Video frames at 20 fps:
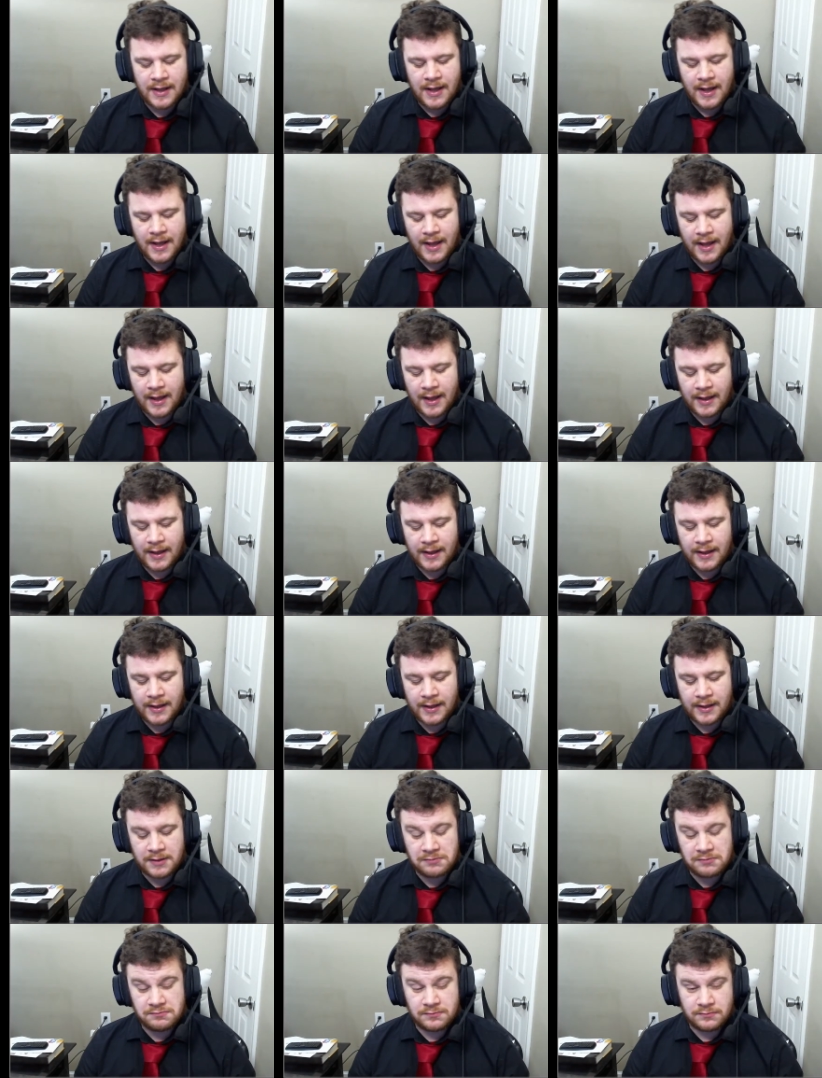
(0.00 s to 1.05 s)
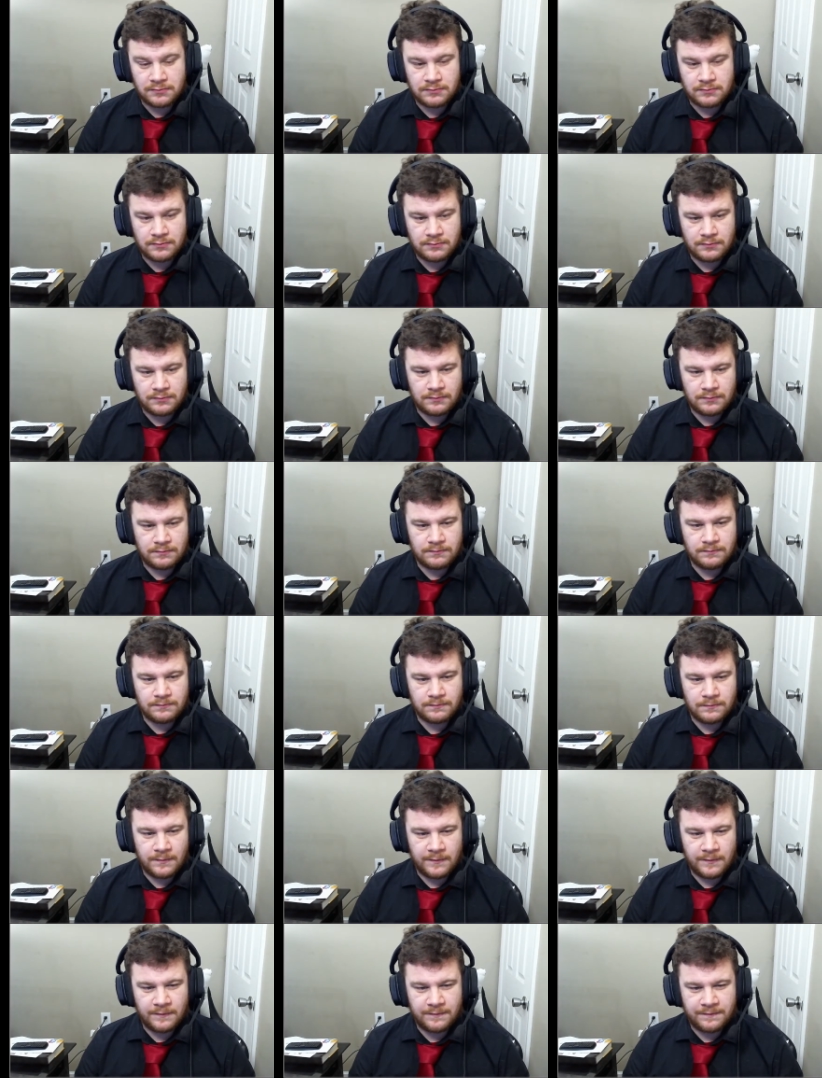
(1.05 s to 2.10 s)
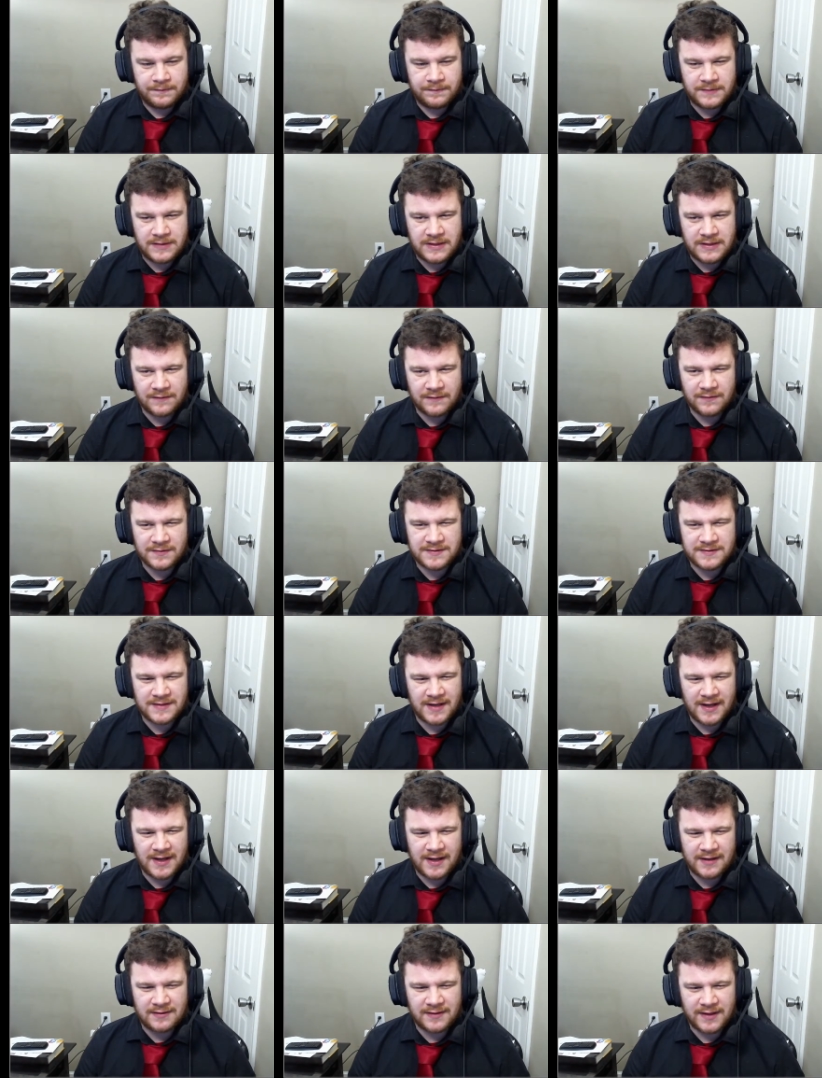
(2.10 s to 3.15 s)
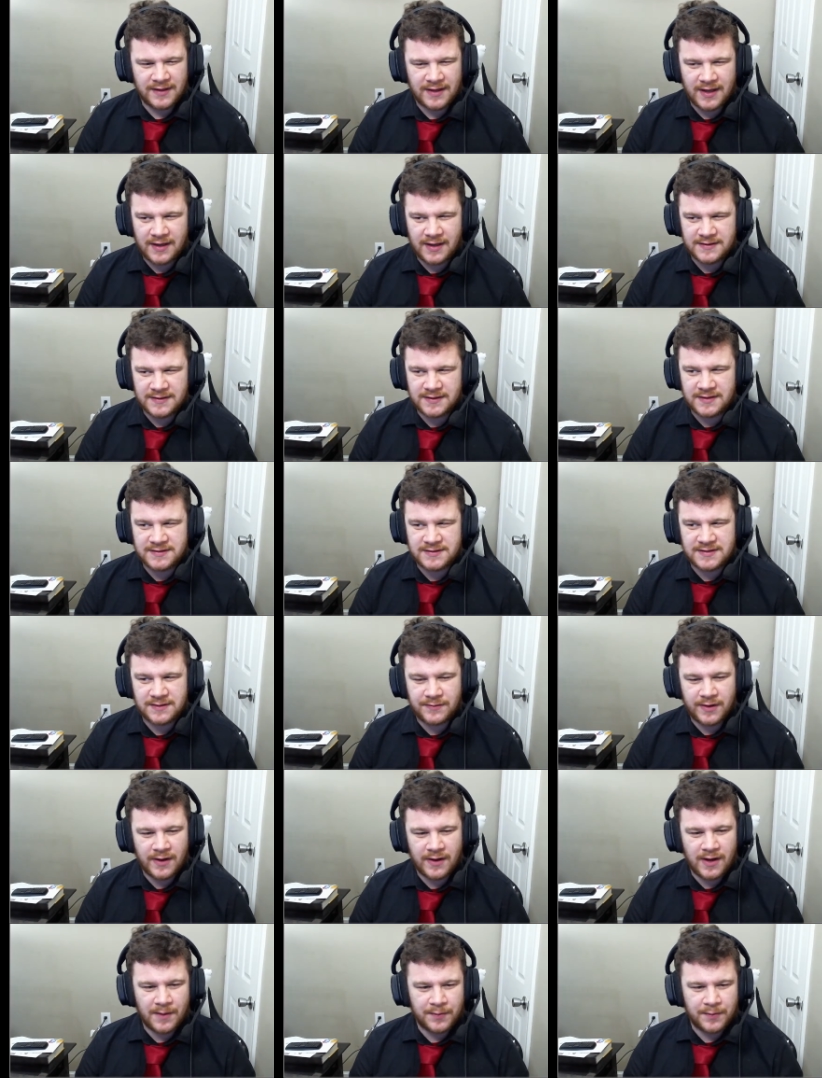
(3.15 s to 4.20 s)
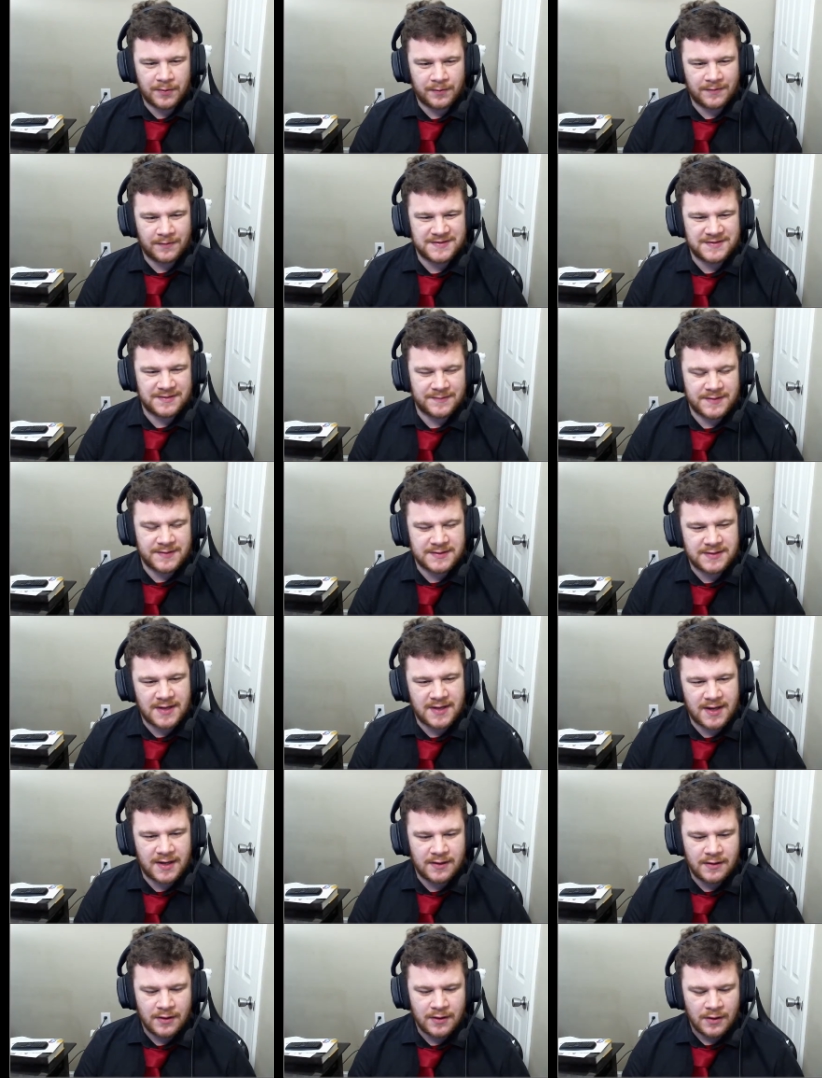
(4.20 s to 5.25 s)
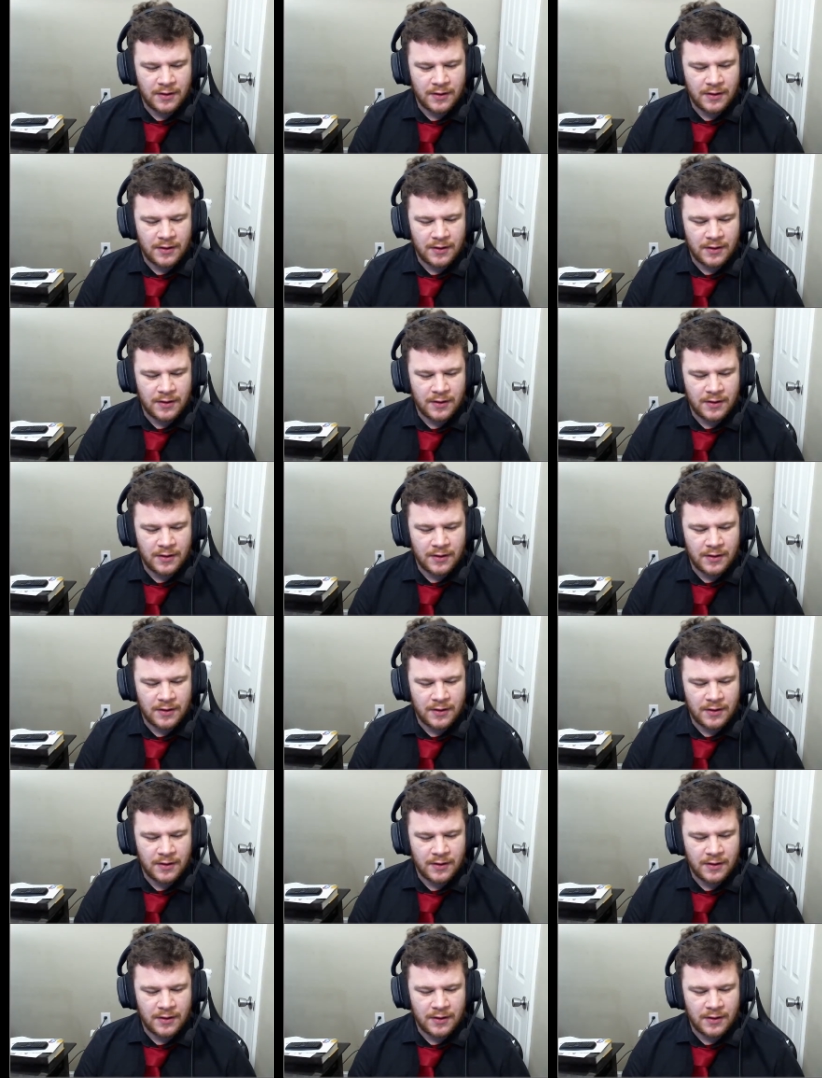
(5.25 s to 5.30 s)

a, give or take, like a semi-operable semi-state,